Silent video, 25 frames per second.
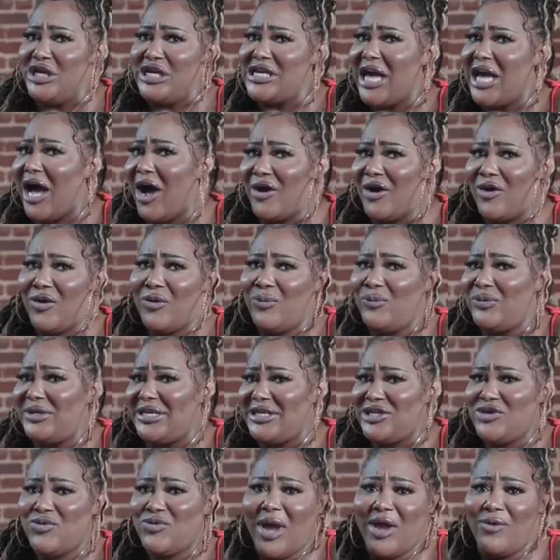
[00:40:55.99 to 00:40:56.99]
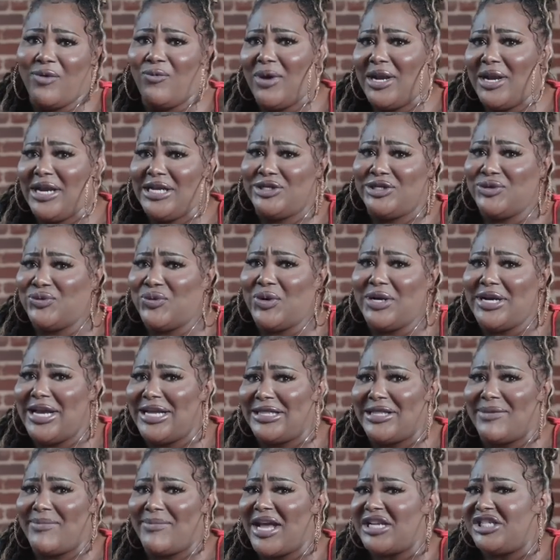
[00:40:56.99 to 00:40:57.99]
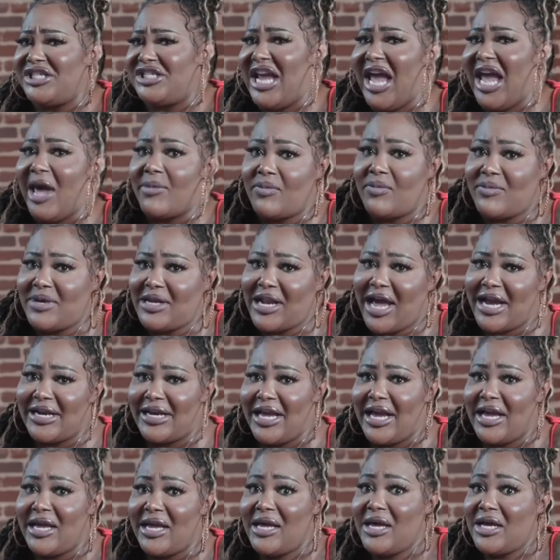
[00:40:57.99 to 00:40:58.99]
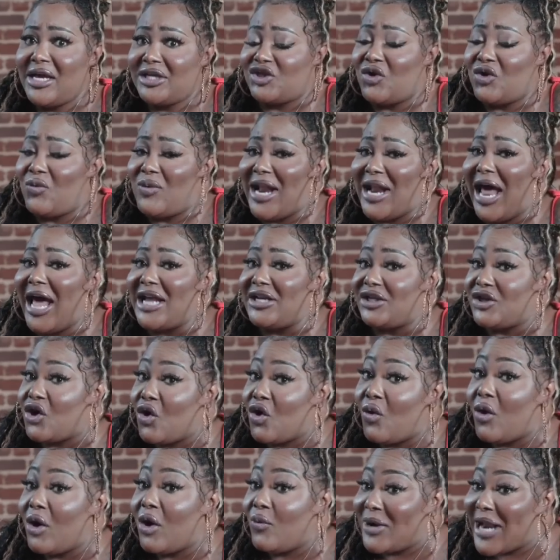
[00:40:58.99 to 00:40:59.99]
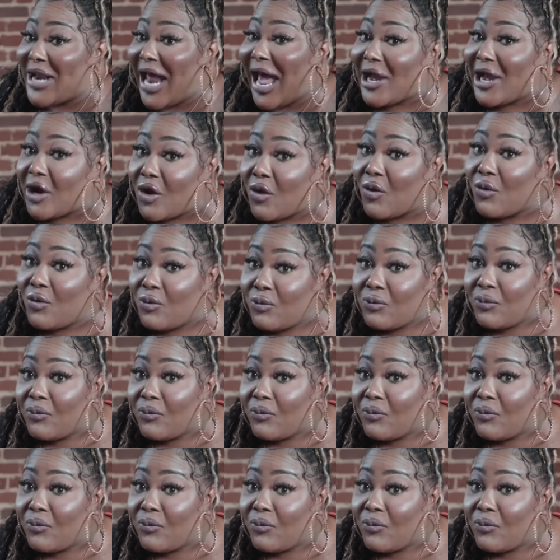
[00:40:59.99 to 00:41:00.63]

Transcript: y'all don't, you ain't really doing nothing by jabbing me like that. So when I go, when I go